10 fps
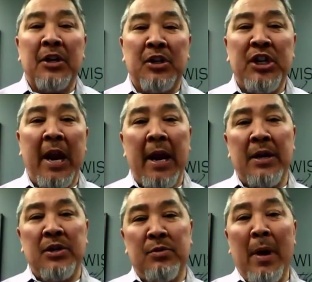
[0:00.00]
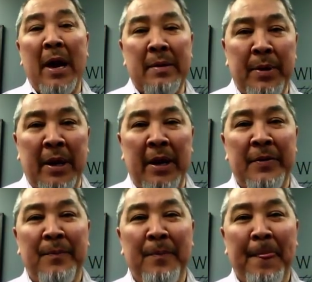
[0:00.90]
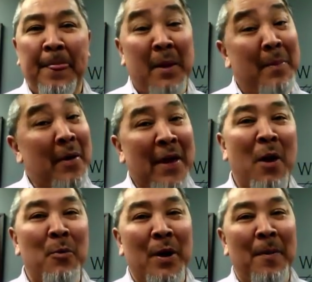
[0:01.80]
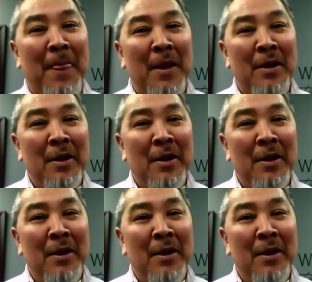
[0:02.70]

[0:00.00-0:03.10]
to change might be." Think about that one.